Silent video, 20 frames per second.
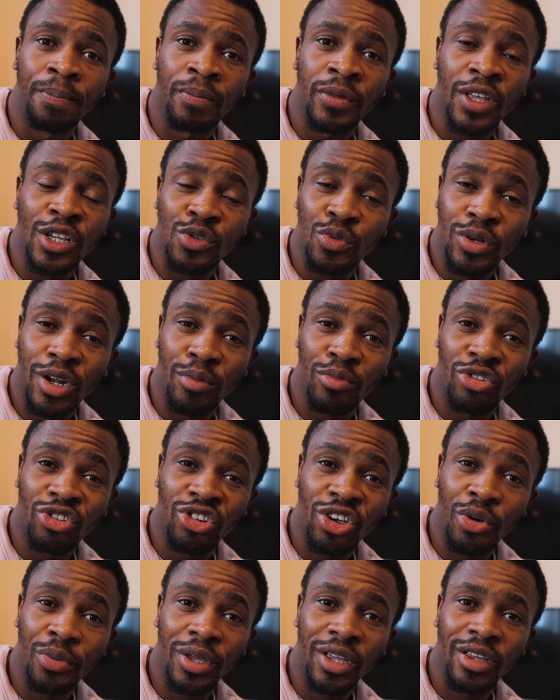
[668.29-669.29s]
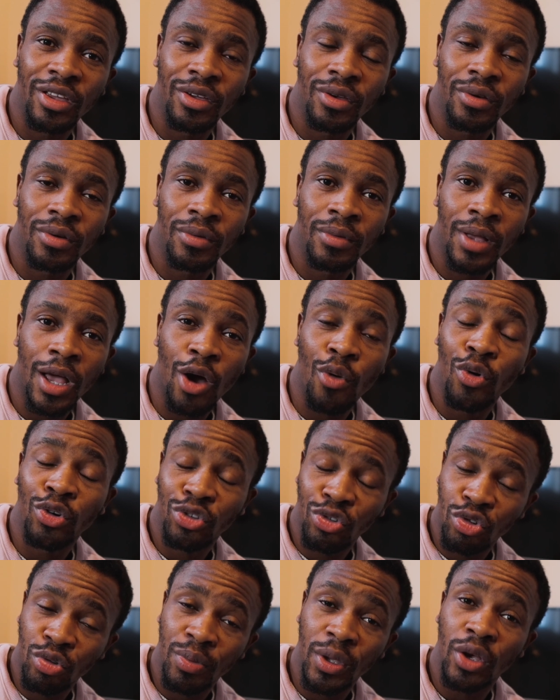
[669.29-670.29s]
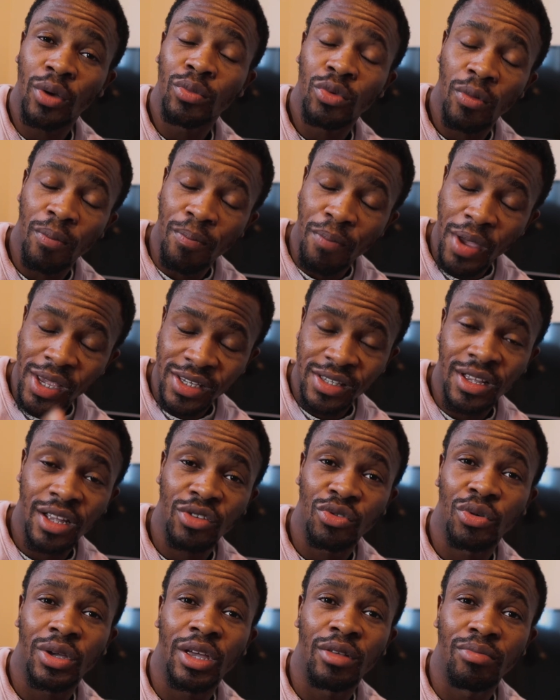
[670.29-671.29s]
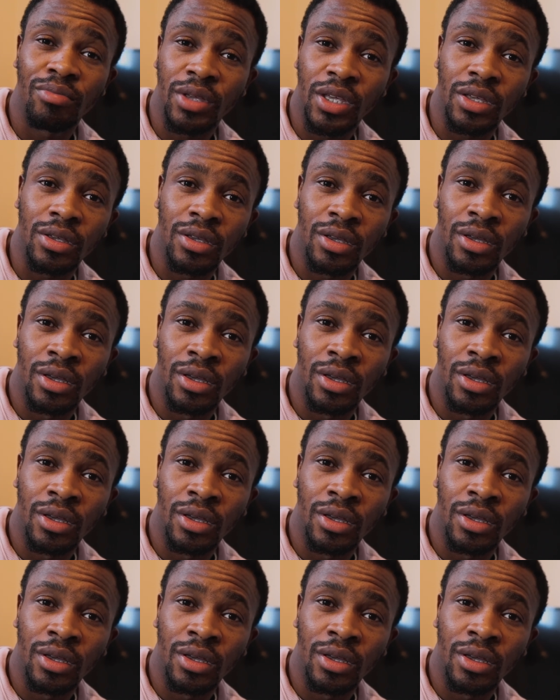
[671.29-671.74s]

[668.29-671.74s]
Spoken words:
That's what I'm sharing here. I want you to become the best that you can be.